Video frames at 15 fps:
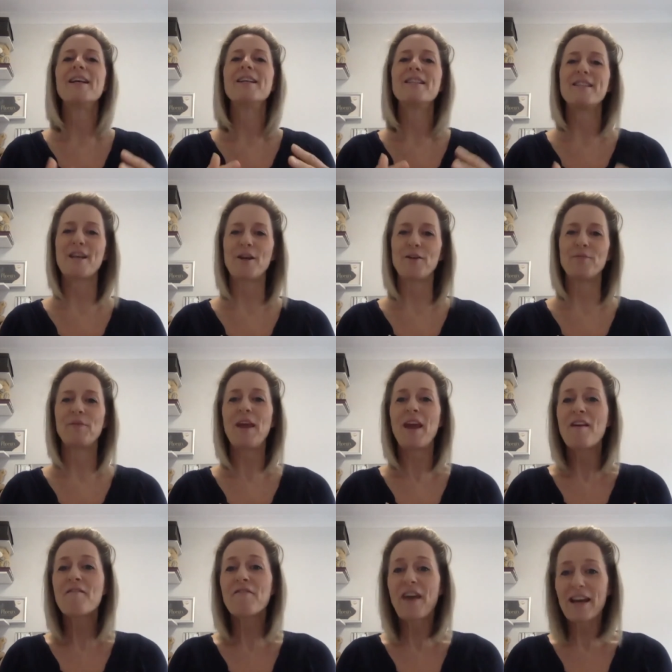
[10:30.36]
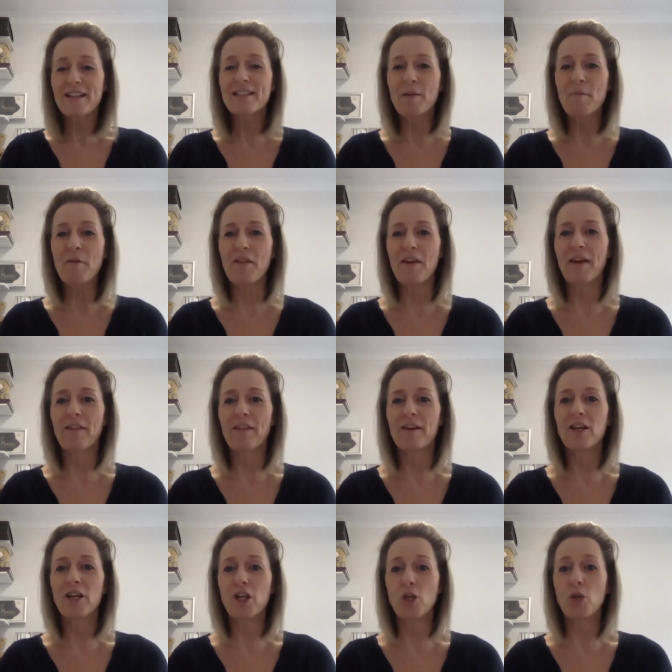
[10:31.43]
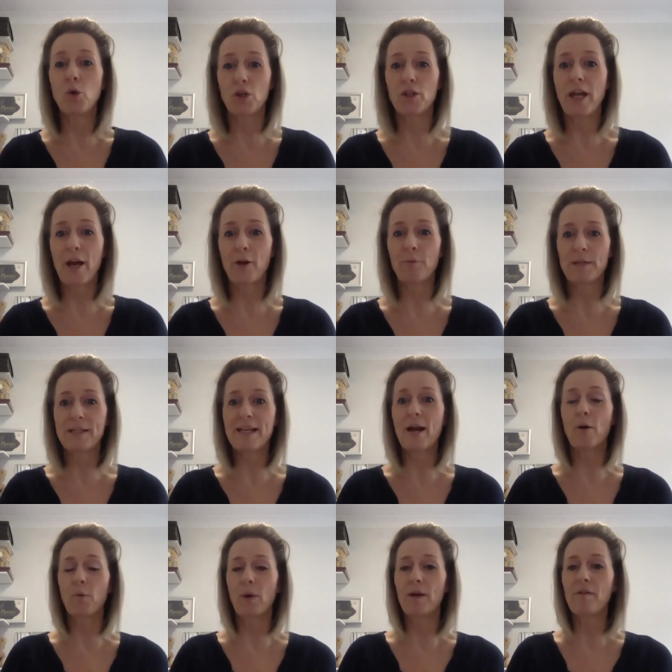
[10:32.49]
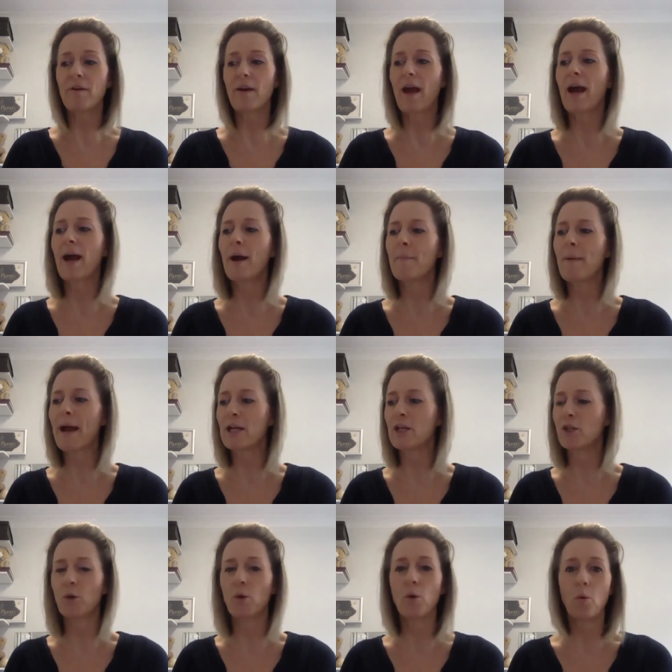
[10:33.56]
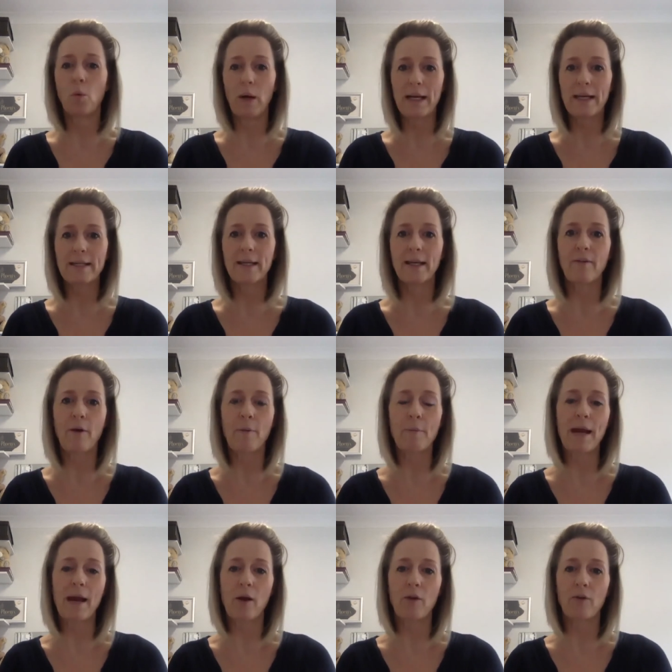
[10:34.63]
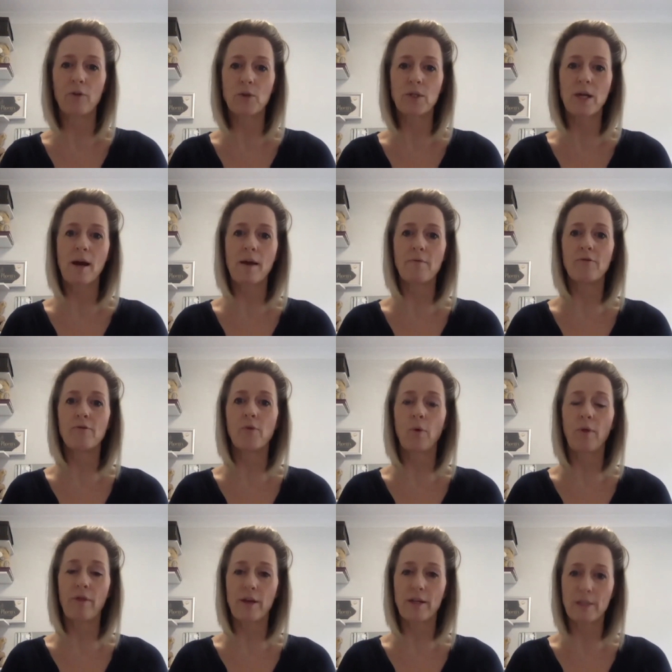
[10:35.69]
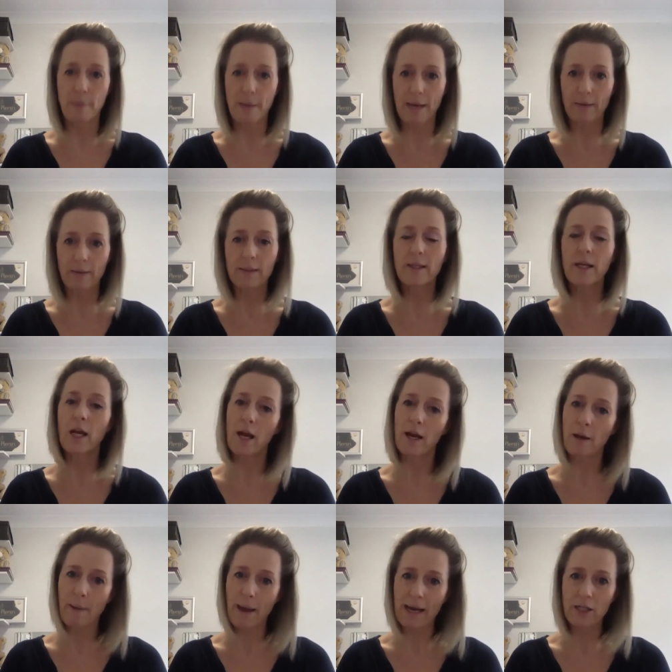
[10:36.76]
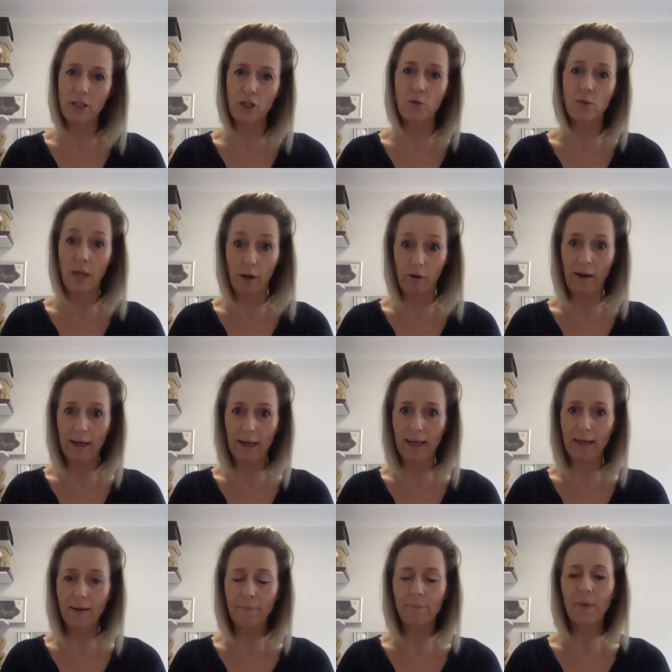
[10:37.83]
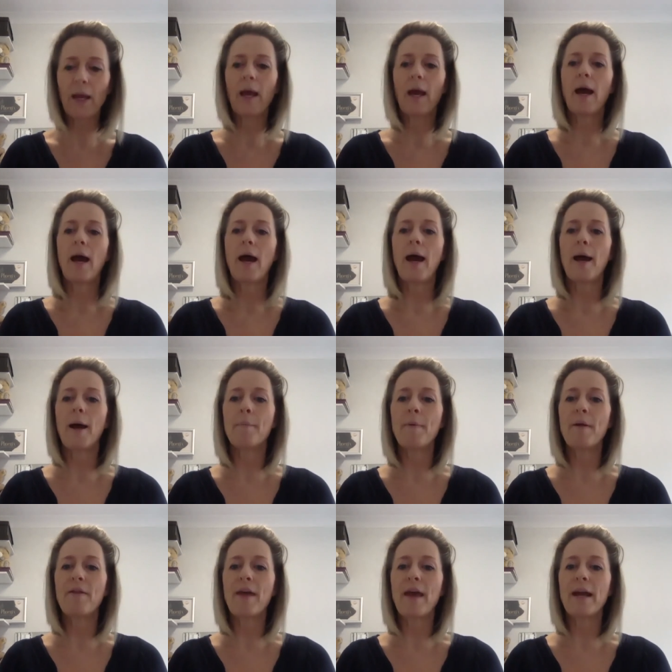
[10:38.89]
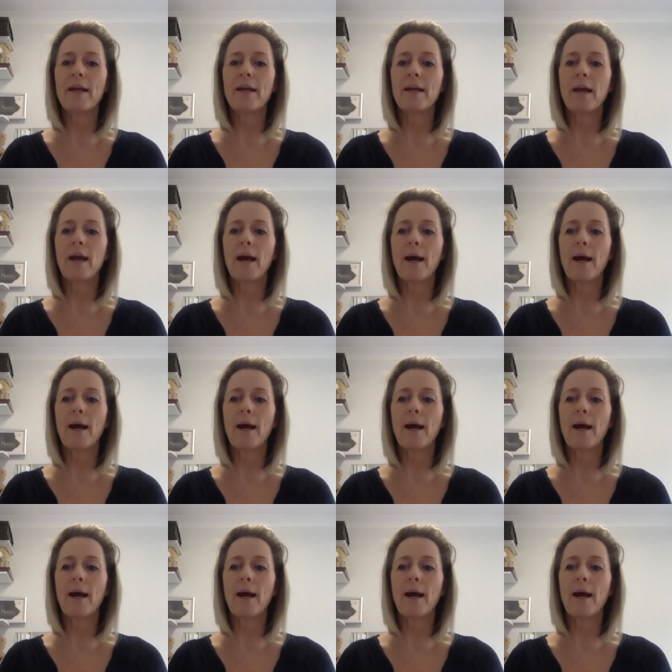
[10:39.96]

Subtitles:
So if that's something that you could help us out with, and you're willing to give up an hour of your time for £30, the learner pays you directly, then